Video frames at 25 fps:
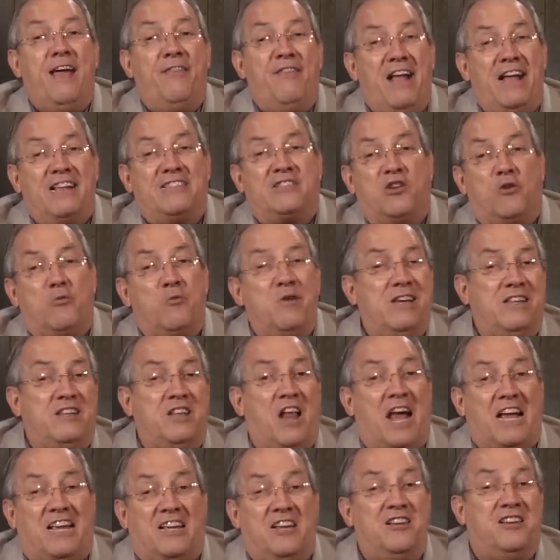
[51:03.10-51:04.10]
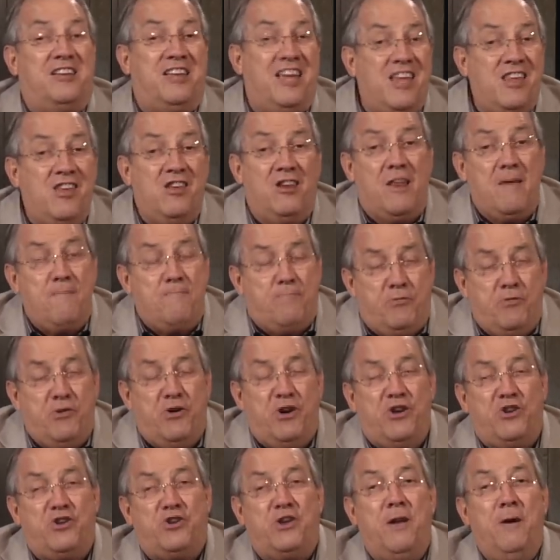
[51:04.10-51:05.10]
And that's the reason I continually
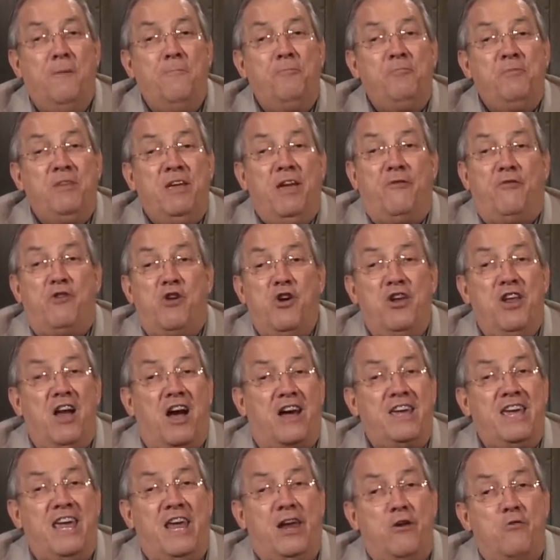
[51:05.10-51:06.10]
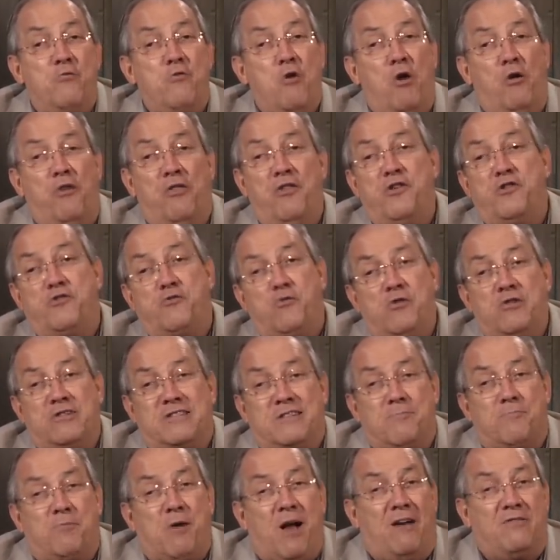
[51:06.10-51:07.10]
push, if you're not yet enrolled in the
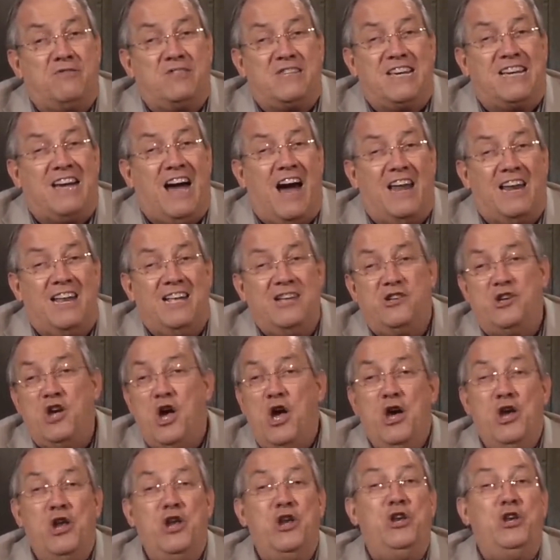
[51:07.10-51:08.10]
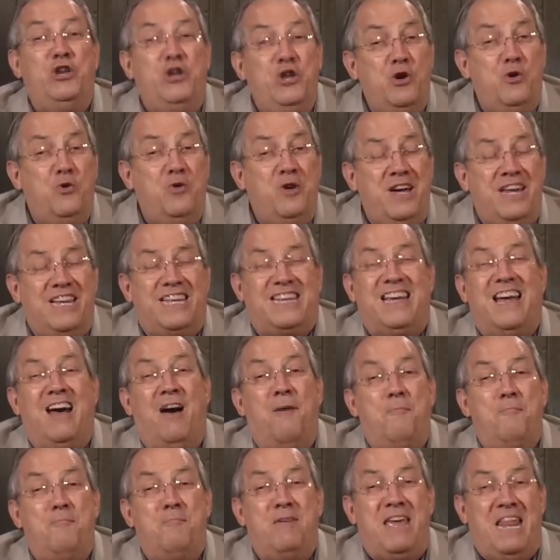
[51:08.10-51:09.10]
Jerusalem Prophecy College, do it
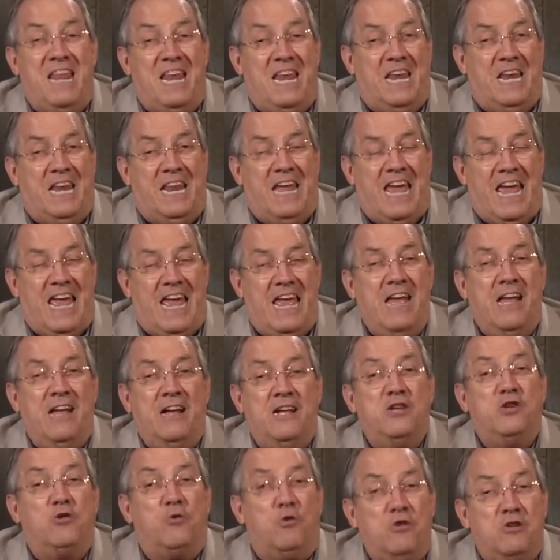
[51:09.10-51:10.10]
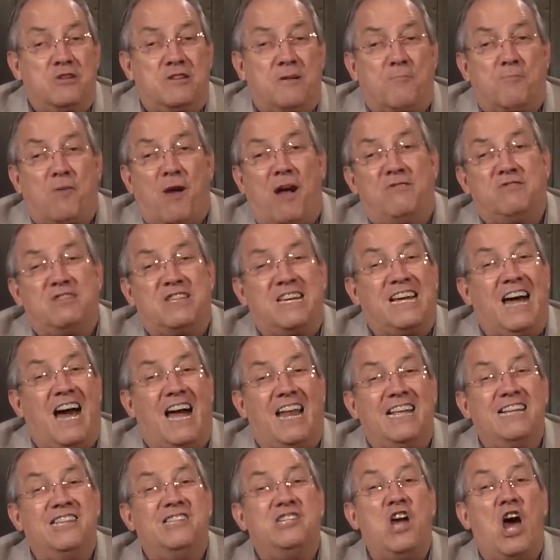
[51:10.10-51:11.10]
immediately.
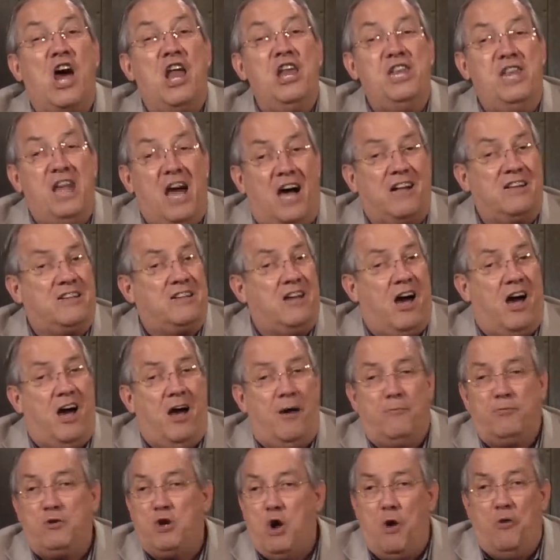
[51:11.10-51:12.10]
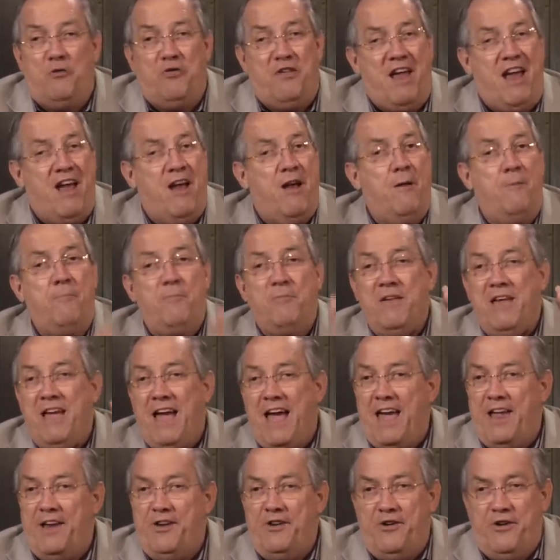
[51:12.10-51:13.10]
JerusalemProphecyCollege.com. Go there,
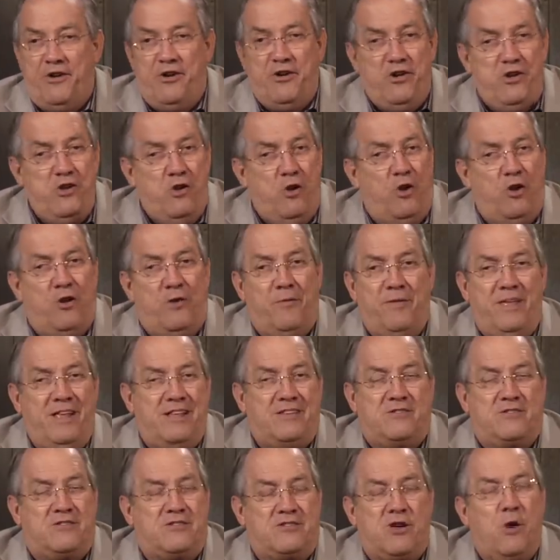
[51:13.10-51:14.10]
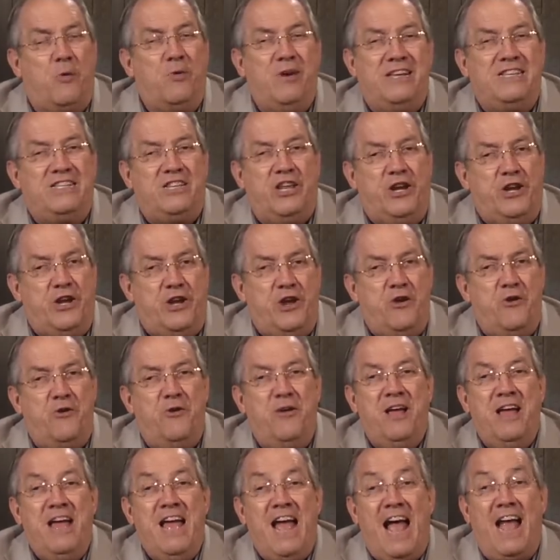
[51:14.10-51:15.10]
and it's so easy to
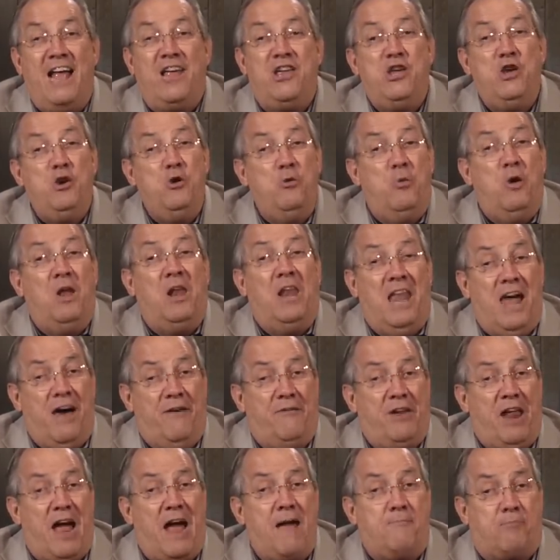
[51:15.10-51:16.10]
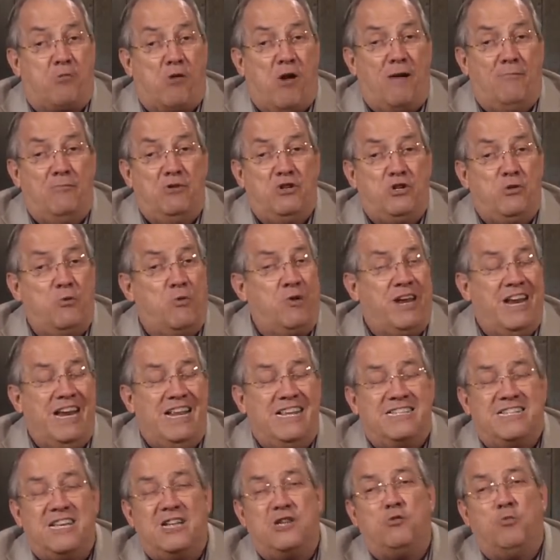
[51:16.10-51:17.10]
do, and you will love it. I promise you, we're
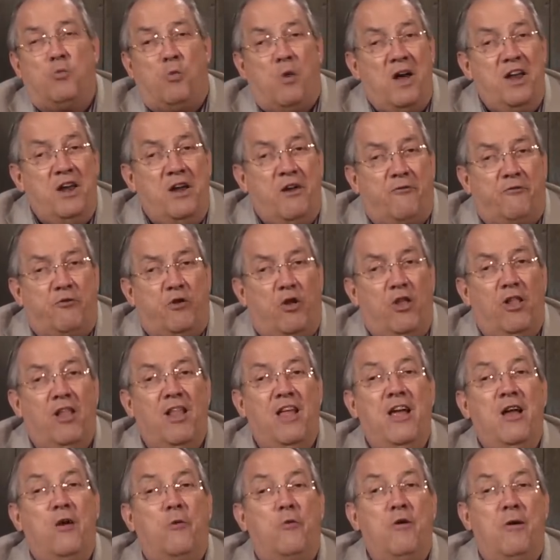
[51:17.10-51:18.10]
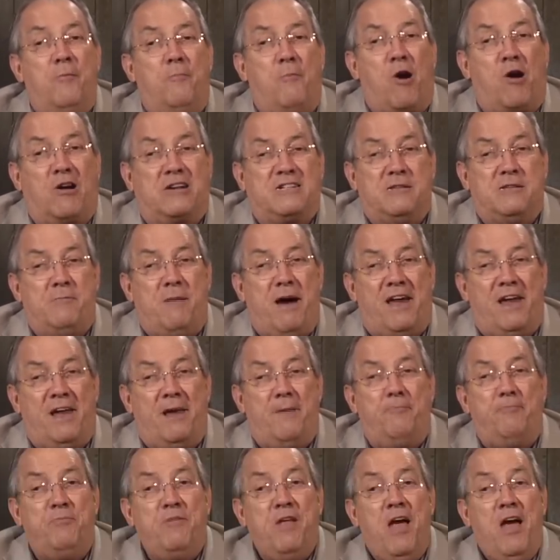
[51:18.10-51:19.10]
getting such wonderful remarks about
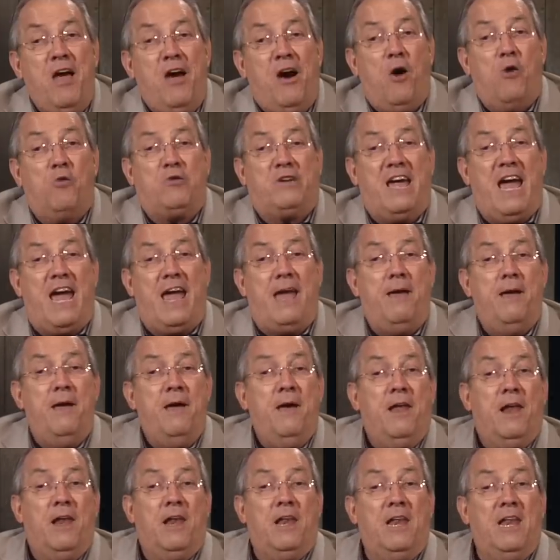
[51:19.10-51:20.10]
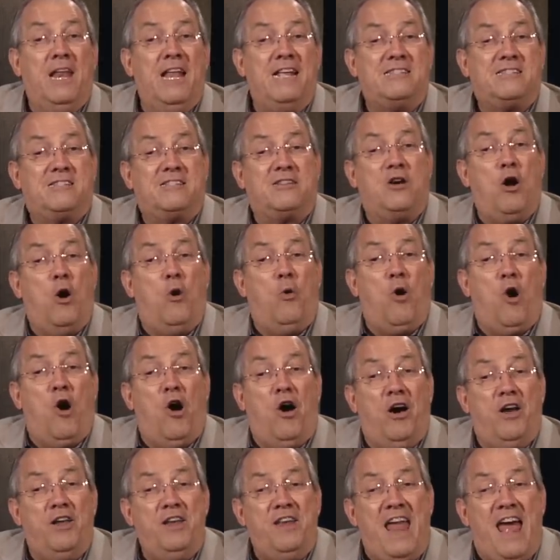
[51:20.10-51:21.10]
it. Okay, let's go
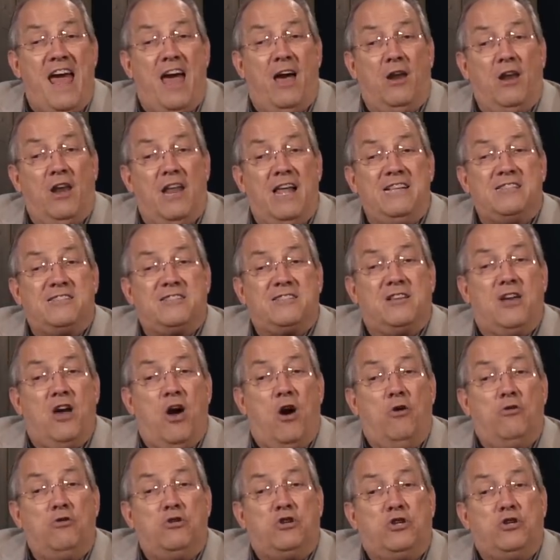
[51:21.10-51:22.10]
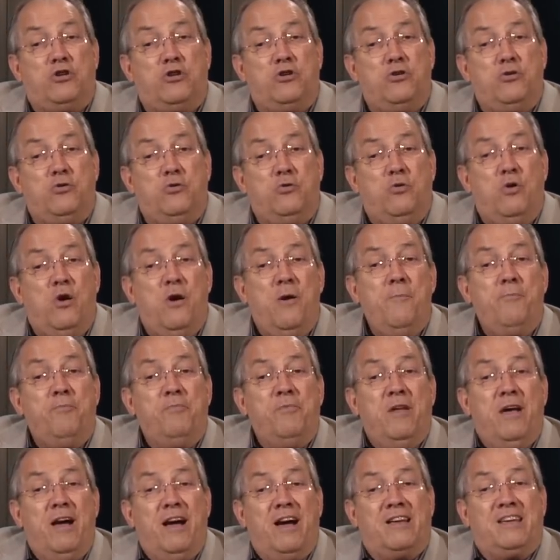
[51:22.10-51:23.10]
on now. Let's go to
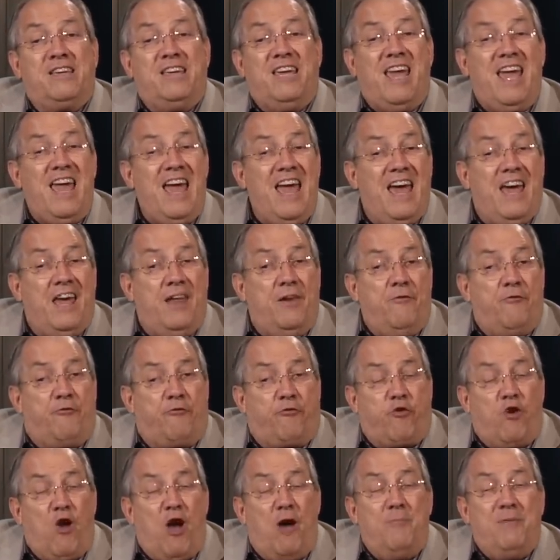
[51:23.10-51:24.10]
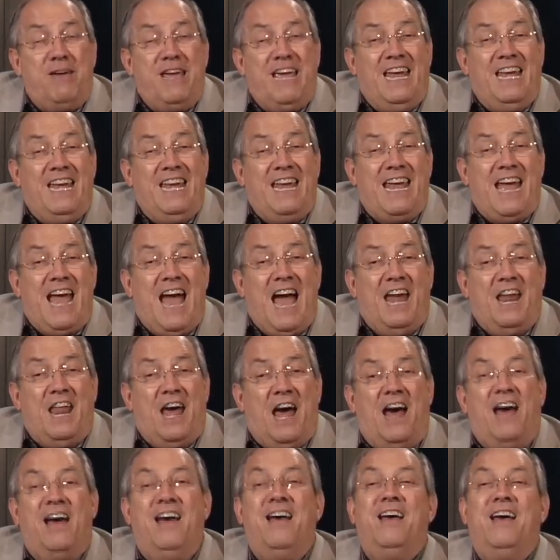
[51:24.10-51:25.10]
Ken from
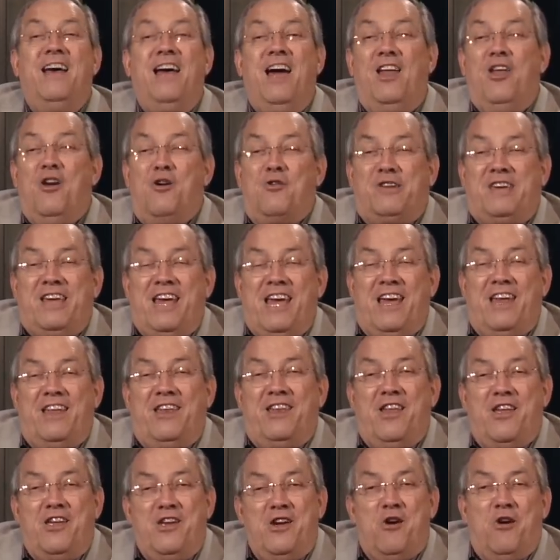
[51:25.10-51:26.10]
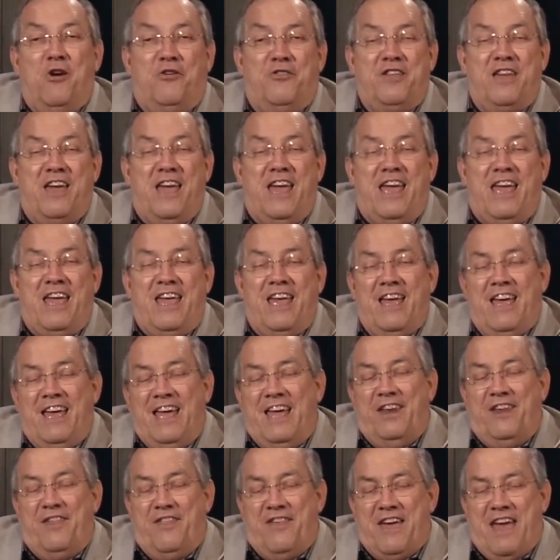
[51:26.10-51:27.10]
Indiana. Hello, Ken. You're on the
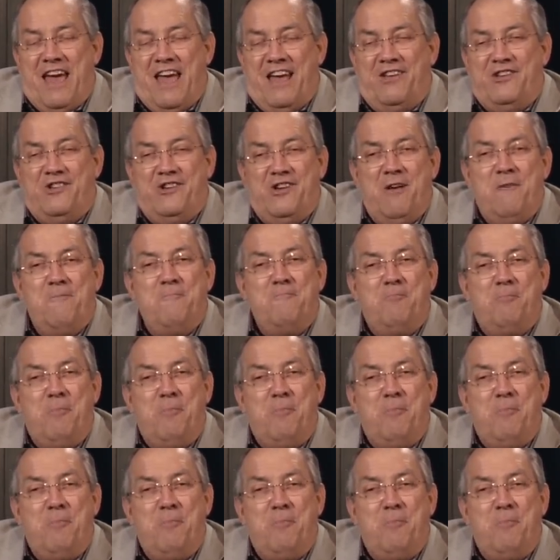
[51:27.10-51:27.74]
End of the Age.